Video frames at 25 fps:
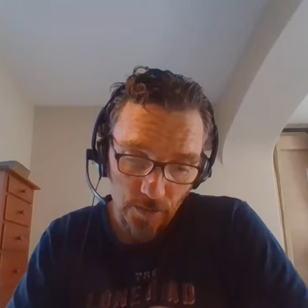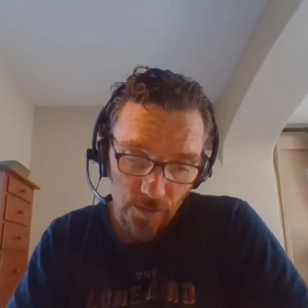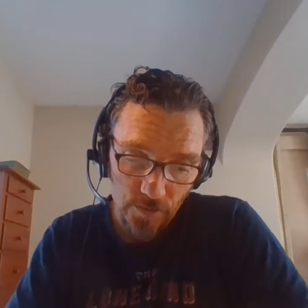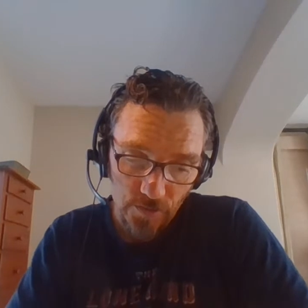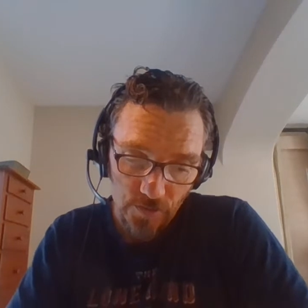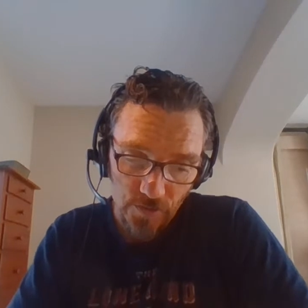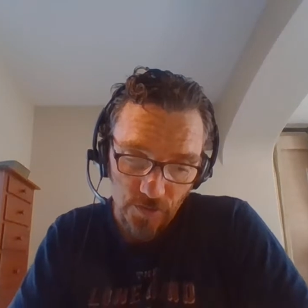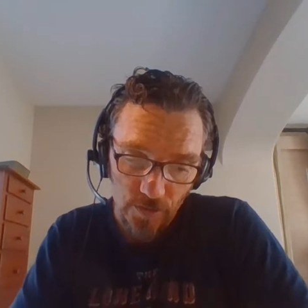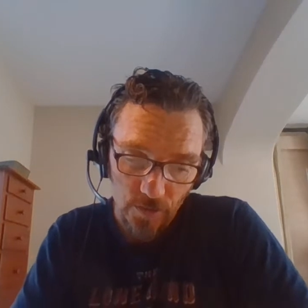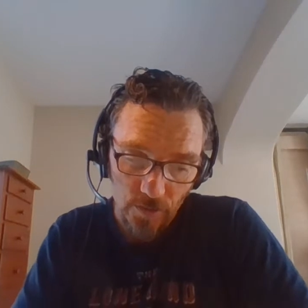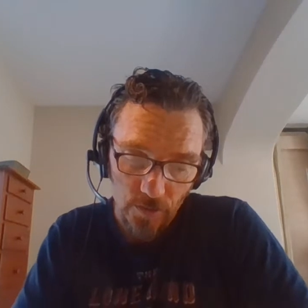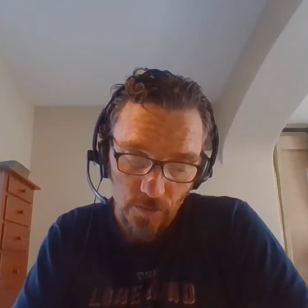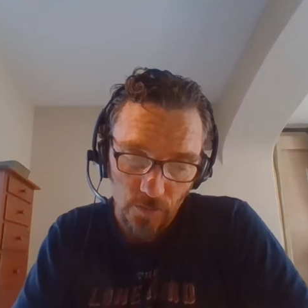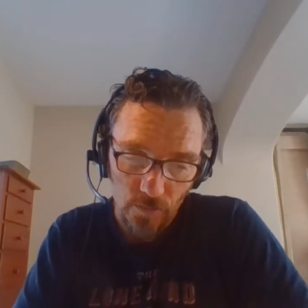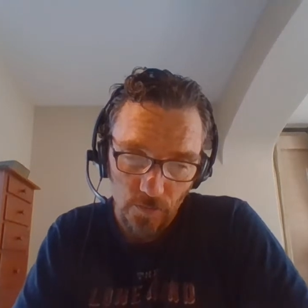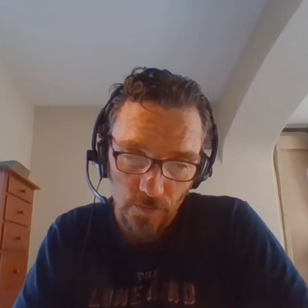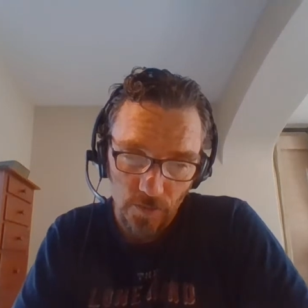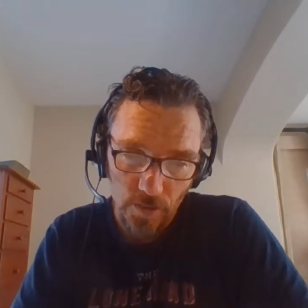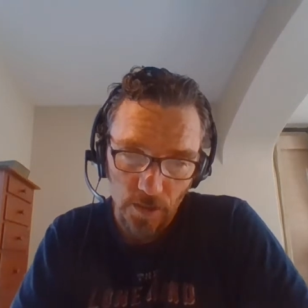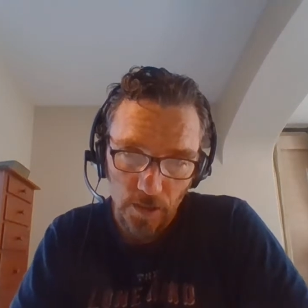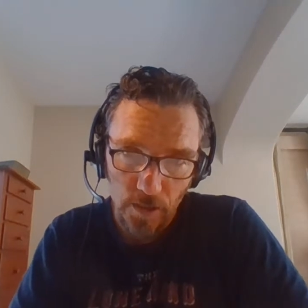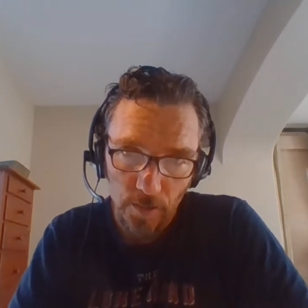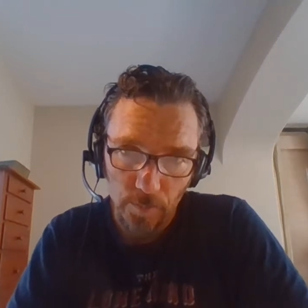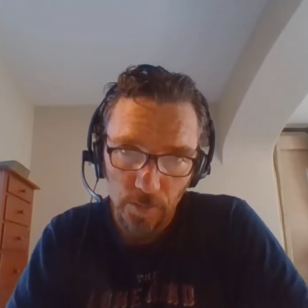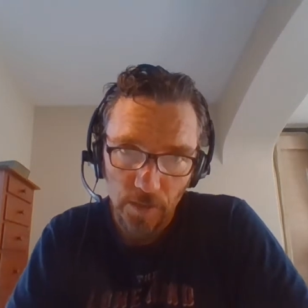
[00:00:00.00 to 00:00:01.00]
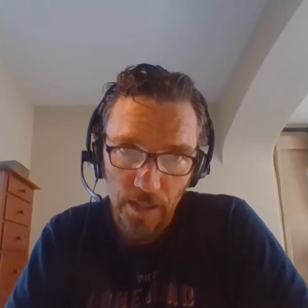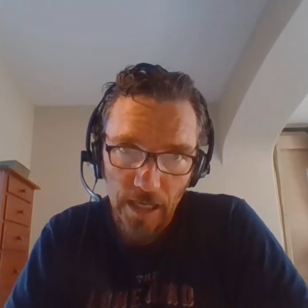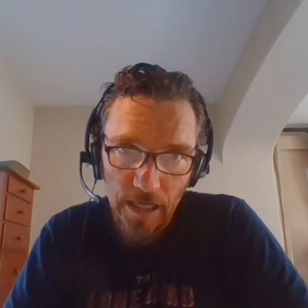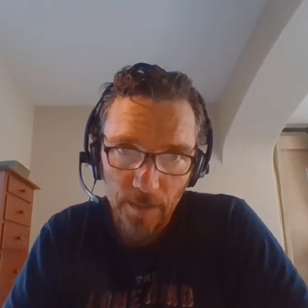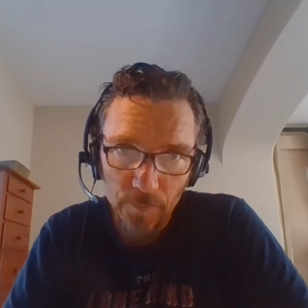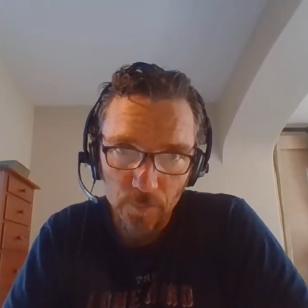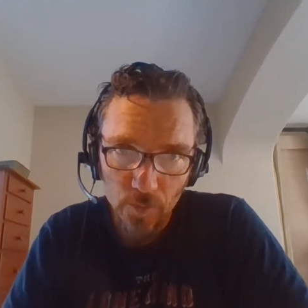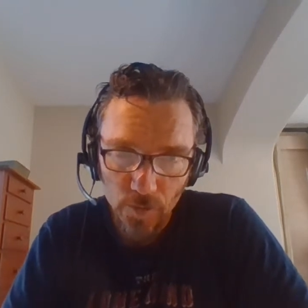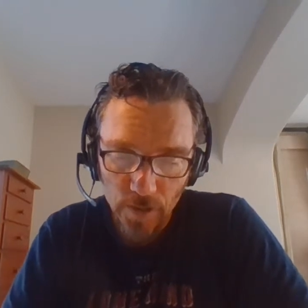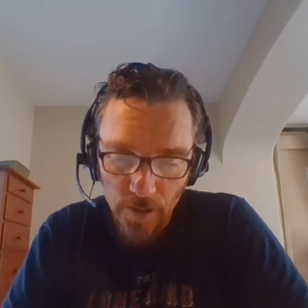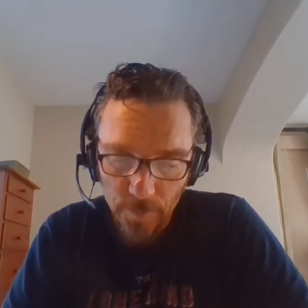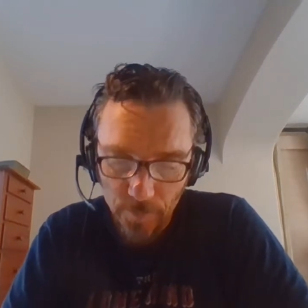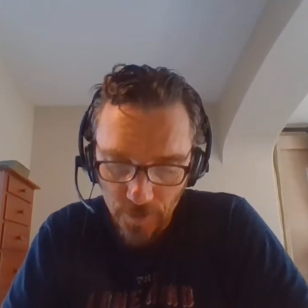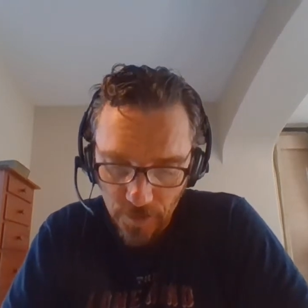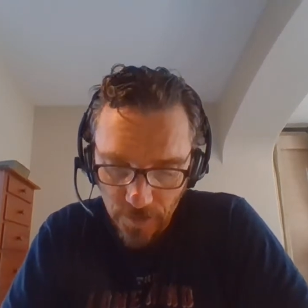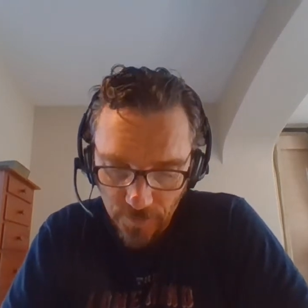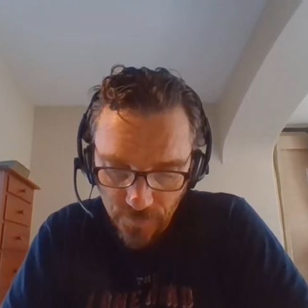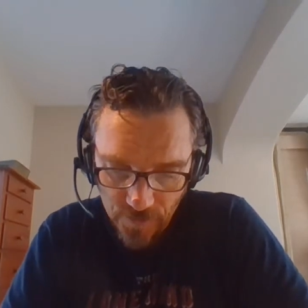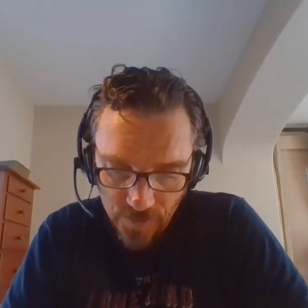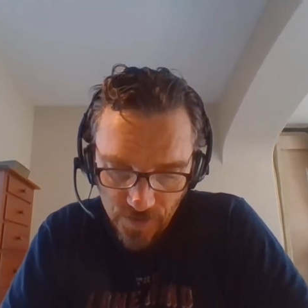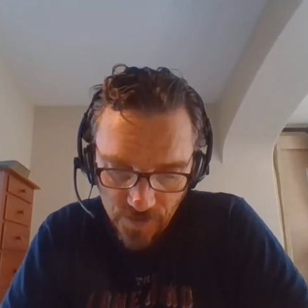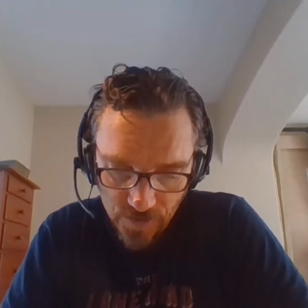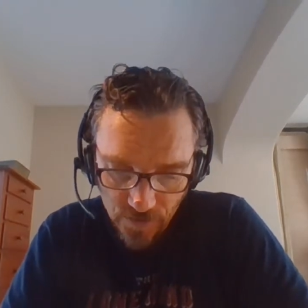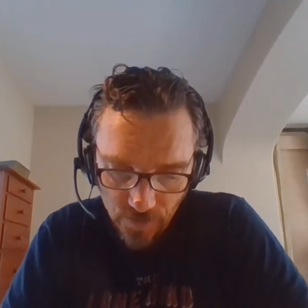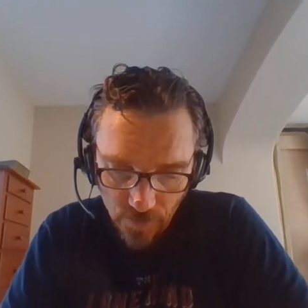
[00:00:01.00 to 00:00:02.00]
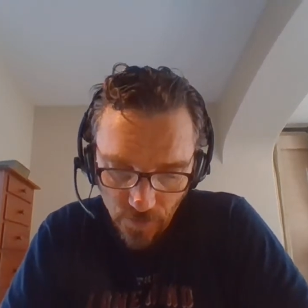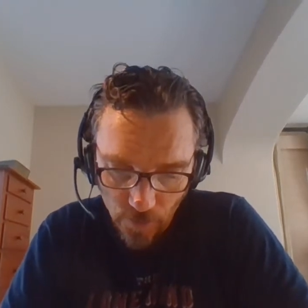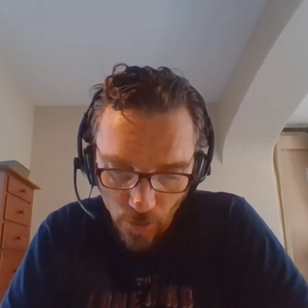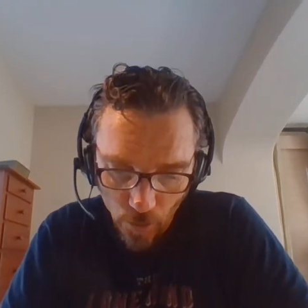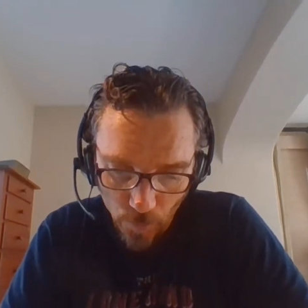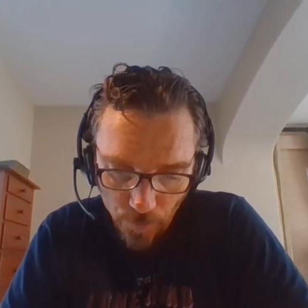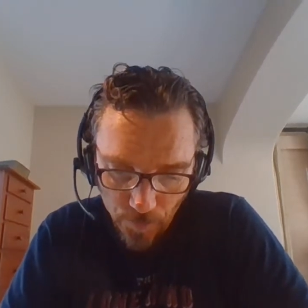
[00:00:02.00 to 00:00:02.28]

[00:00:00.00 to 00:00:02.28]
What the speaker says: So Blackboard, I believe, is still